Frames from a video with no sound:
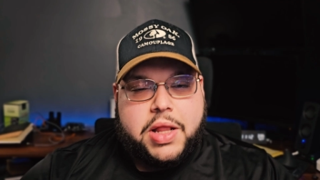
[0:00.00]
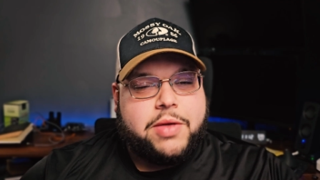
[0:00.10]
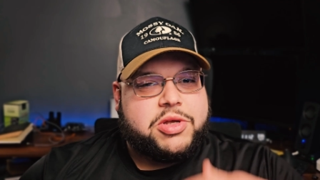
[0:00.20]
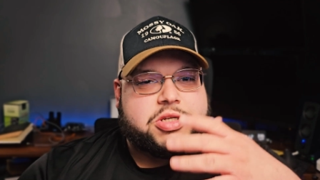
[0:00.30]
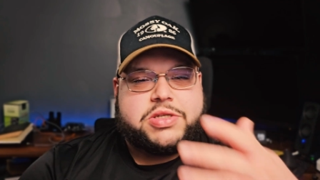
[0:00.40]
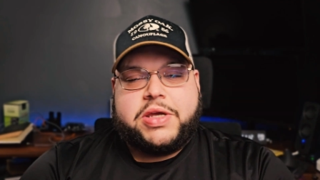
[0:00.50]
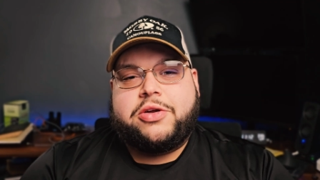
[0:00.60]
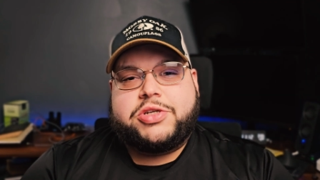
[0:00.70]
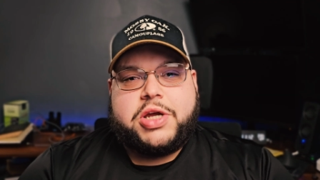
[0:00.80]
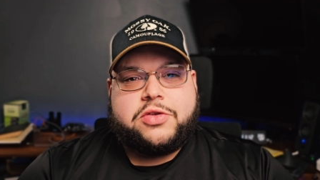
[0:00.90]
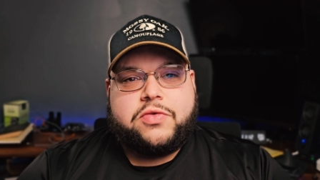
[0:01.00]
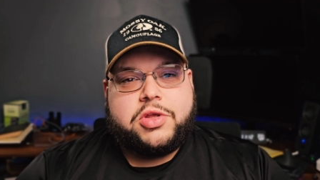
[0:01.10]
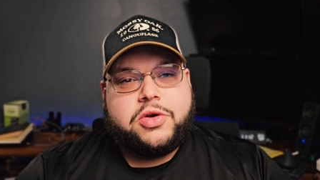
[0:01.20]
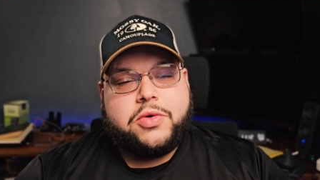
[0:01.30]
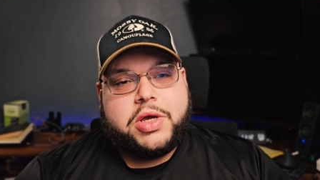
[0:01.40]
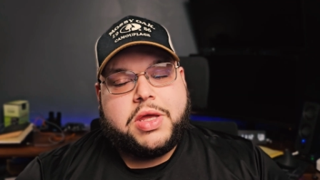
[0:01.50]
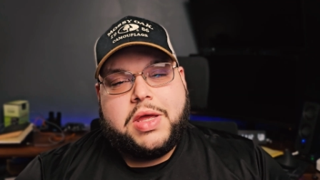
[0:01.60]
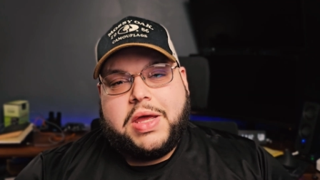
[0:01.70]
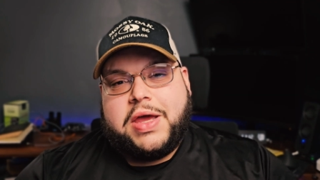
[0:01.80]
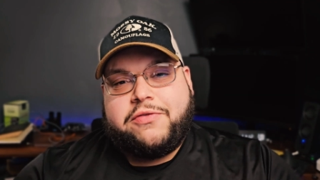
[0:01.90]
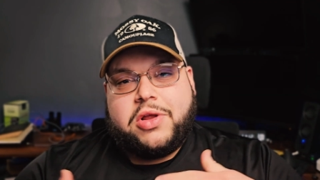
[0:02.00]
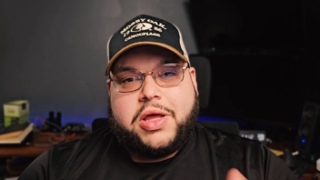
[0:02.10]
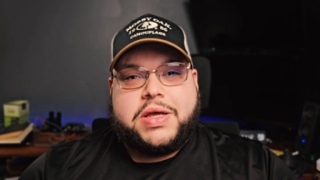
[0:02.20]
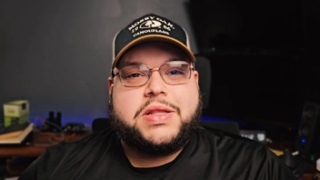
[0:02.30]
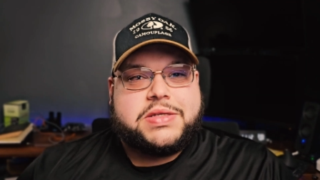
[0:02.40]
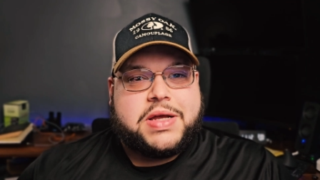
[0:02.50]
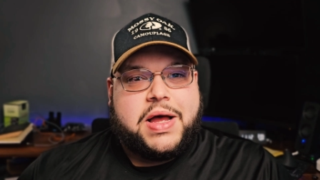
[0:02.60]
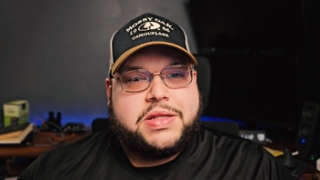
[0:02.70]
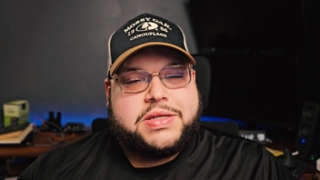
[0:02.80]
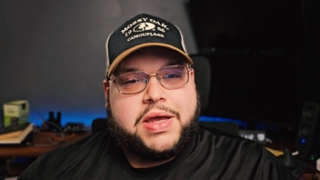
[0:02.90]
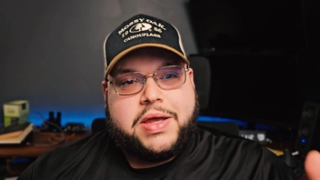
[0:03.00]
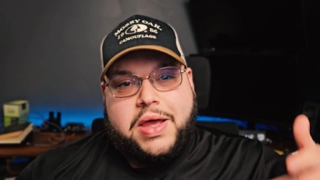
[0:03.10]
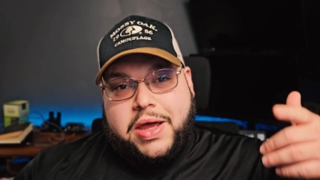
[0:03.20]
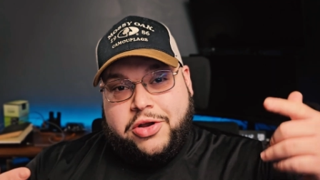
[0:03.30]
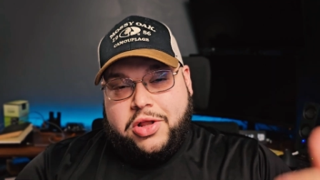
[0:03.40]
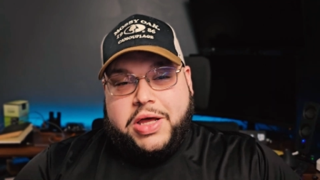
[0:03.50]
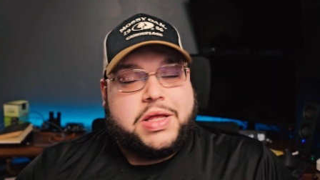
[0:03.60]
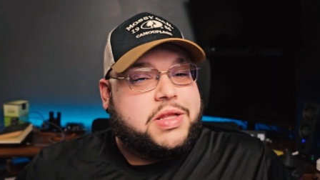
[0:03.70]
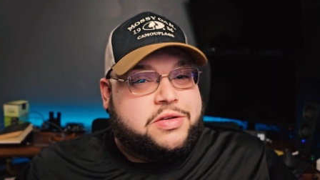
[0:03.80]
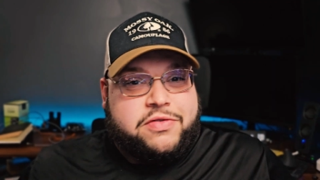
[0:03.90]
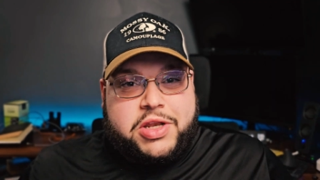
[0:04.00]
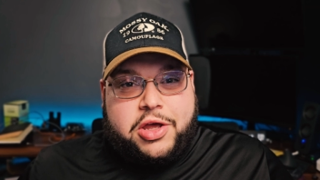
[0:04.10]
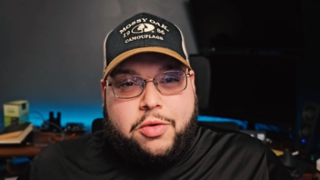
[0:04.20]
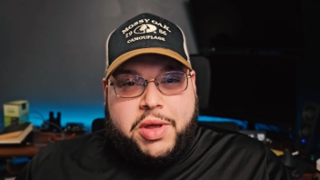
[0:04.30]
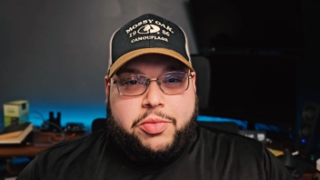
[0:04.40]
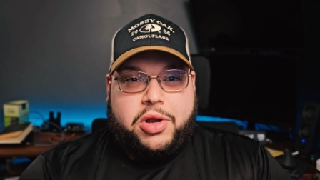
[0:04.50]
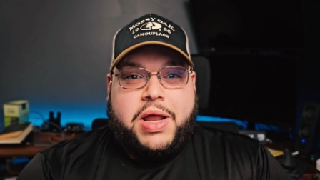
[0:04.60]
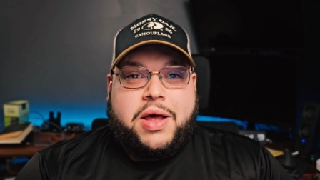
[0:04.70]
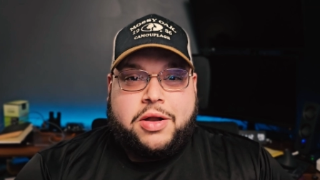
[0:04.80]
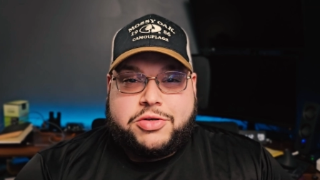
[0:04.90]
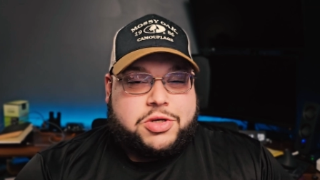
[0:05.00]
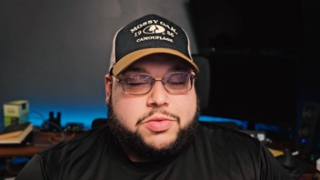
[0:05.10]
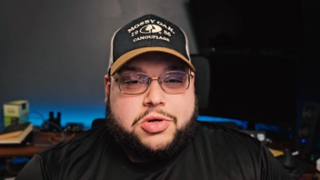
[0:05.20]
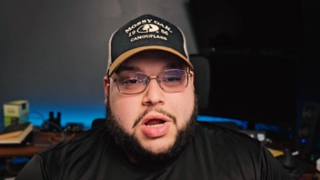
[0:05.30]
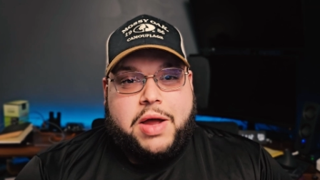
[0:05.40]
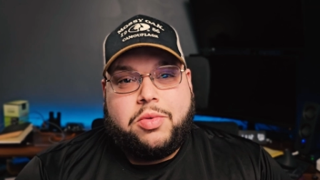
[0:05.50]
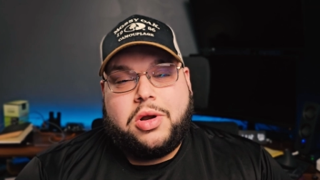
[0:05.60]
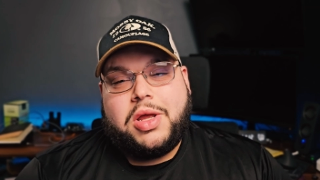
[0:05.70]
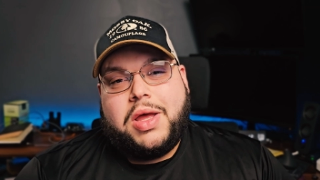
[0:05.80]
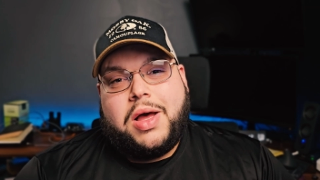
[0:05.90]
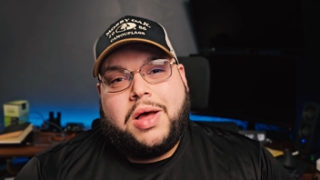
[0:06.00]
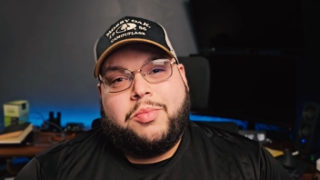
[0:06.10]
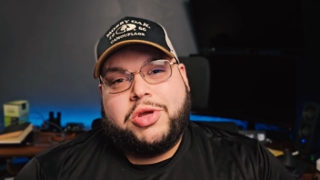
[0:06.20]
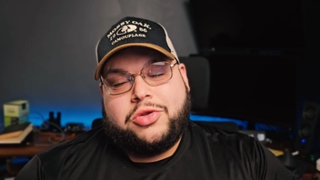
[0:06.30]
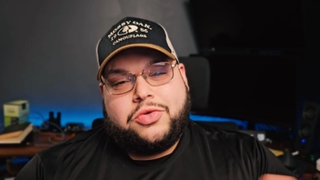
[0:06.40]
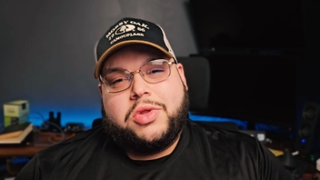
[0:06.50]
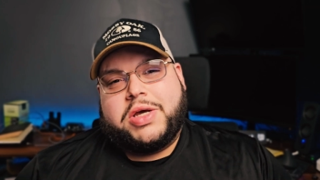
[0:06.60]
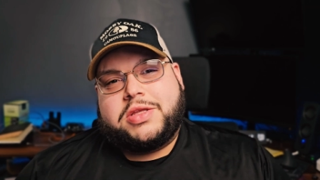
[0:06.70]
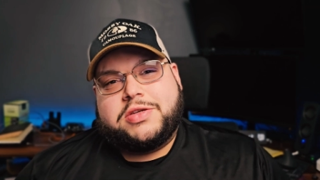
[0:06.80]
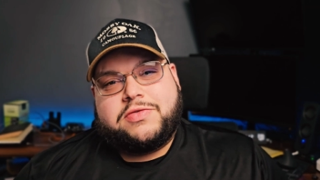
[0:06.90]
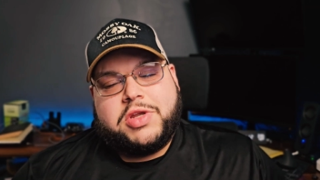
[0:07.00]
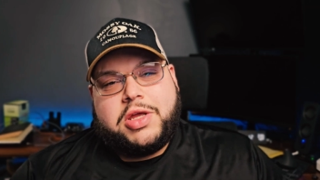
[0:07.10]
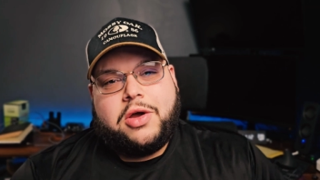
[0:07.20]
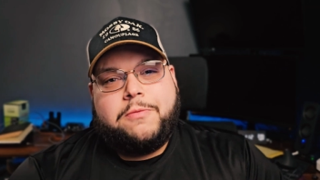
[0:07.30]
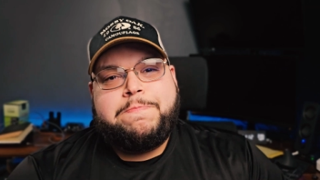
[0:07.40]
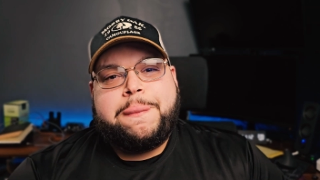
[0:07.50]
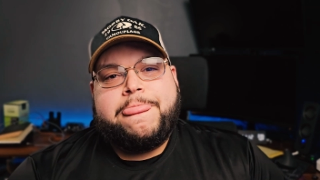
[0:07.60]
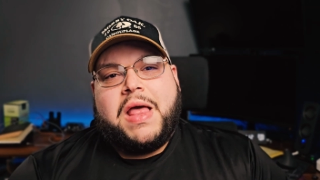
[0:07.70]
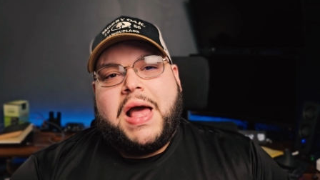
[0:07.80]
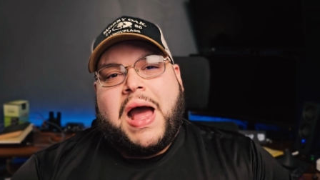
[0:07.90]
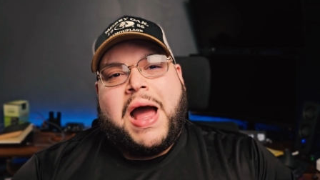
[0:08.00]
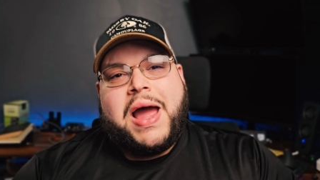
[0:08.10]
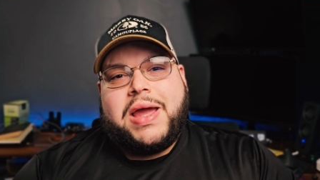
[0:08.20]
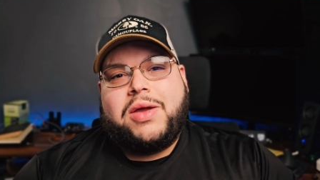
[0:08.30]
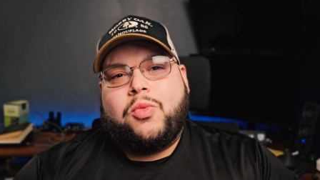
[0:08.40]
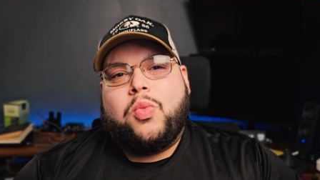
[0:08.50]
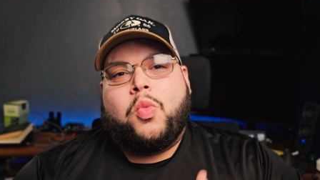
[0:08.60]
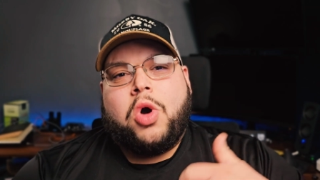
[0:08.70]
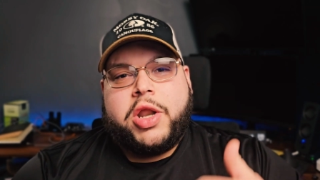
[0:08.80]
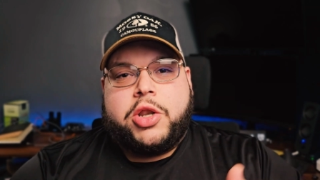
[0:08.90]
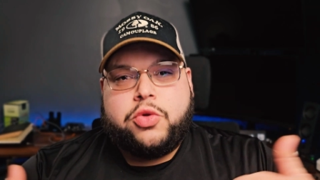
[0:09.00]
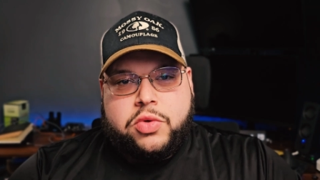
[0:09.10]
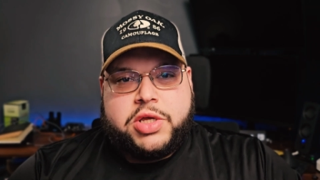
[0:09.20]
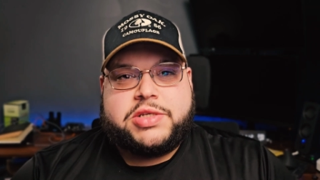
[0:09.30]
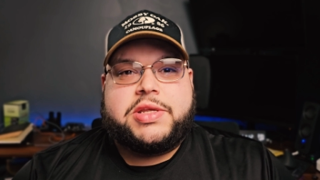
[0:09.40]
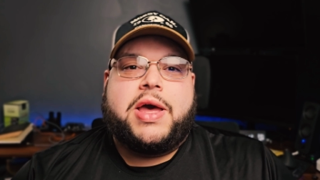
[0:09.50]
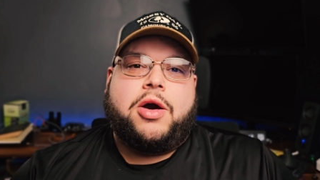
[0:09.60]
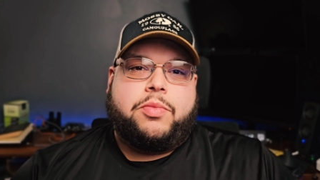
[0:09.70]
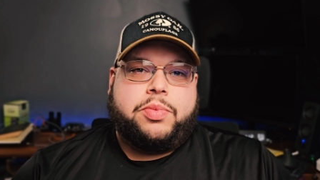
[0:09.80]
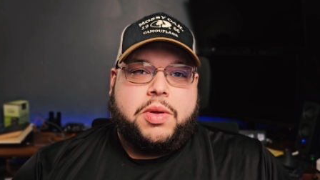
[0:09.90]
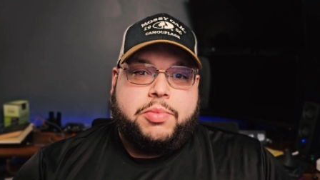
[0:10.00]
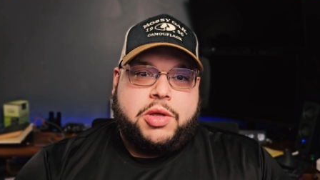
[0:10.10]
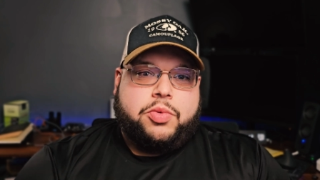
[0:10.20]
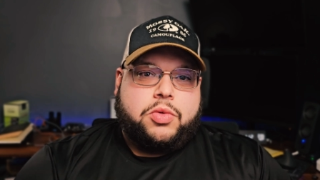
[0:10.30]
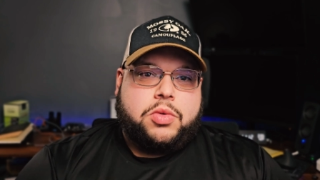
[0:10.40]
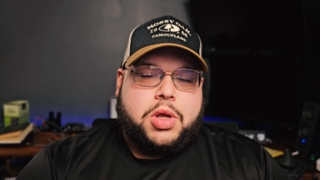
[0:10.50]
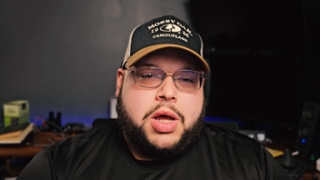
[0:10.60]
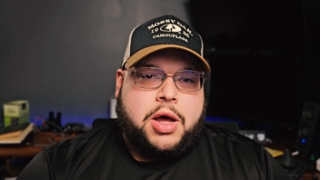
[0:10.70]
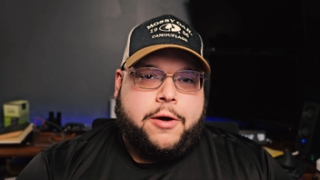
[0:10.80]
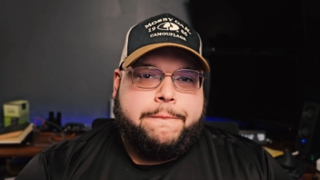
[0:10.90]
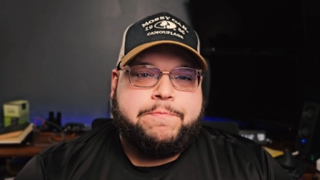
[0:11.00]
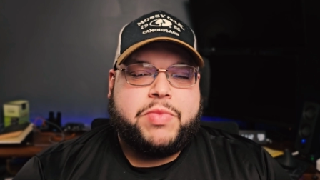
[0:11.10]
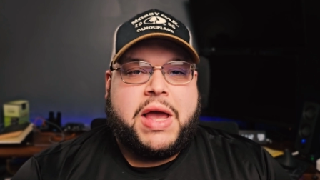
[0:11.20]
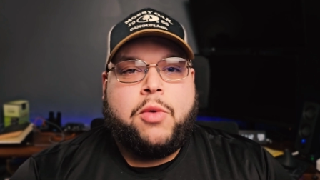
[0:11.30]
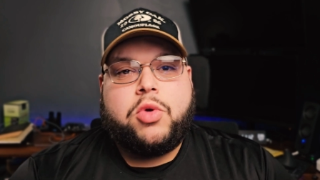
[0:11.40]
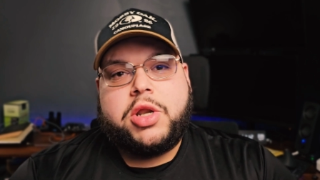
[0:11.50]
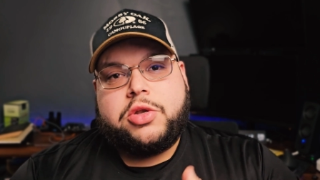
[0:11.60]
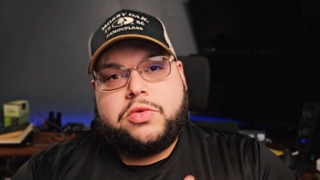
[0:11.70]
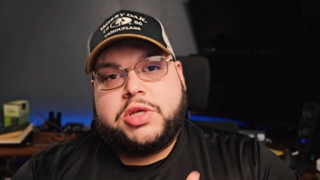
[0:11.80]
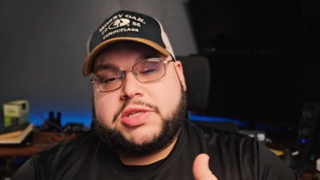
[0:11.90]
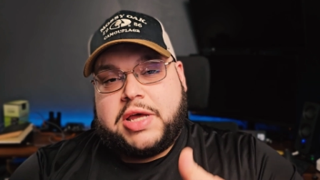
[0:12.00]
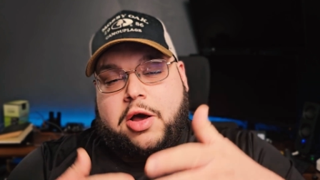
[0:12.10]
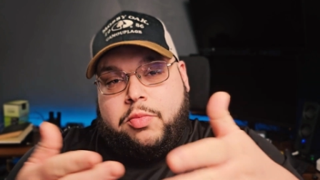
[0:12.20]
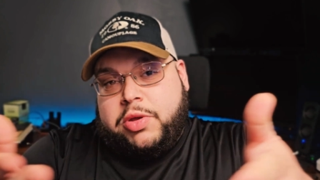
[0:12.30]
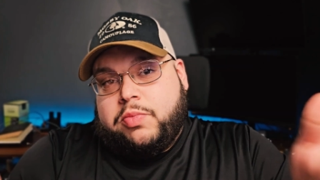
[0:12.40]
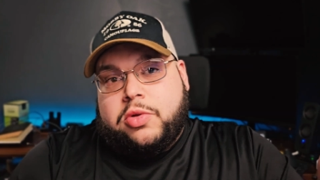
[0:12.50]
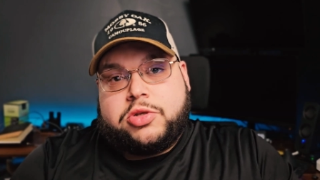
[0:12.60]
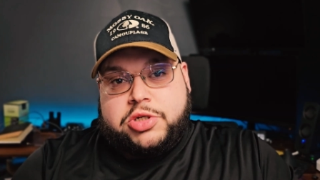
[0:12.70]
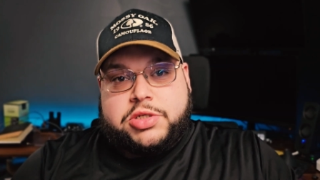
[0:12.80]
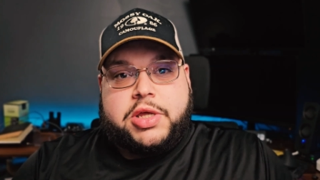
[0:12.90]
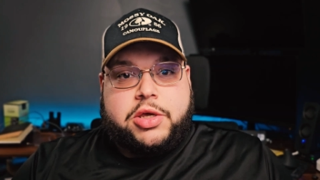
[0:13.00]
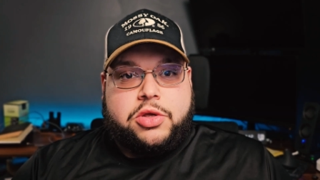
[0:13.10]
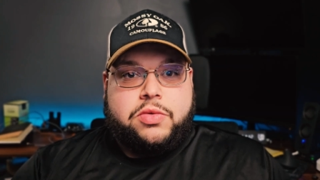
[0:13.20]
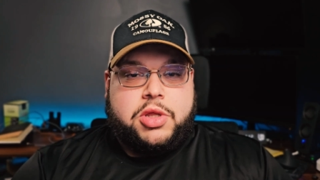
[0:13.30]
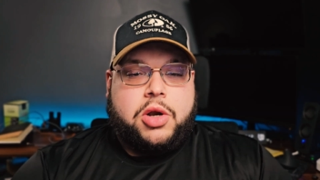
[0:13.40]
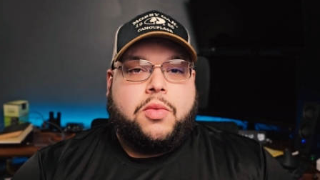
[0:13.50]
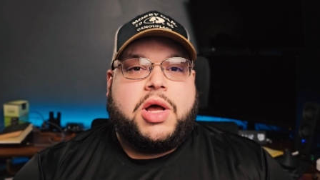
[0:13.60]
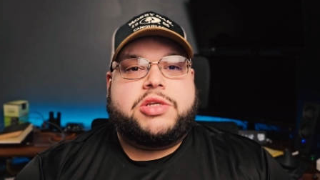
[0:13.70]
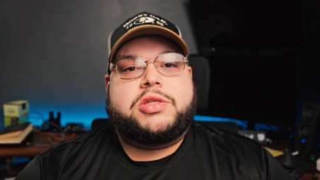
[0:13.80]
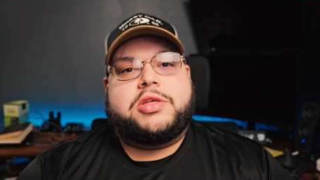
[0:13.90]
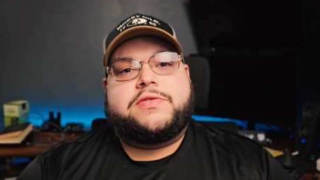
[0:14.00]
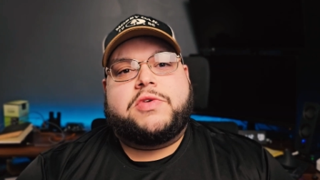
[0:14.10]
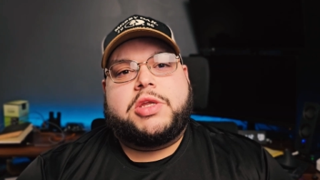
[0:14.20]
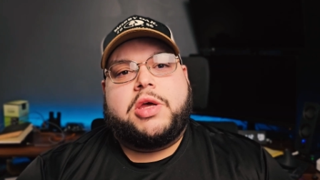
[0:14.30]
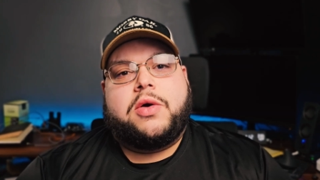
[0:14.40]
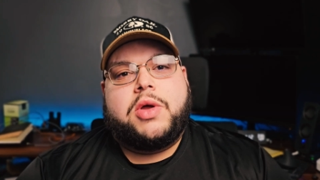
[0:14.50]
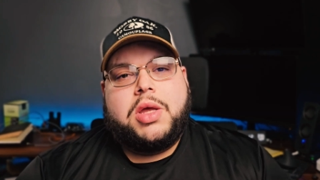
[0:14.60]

let me just interject really quick. If you're liking this content and you're liking this video, maybe you're not a subscriber, um, but you do like this video, I want to do this to help people. Um, I want to do this to help people just like you that are watching this video.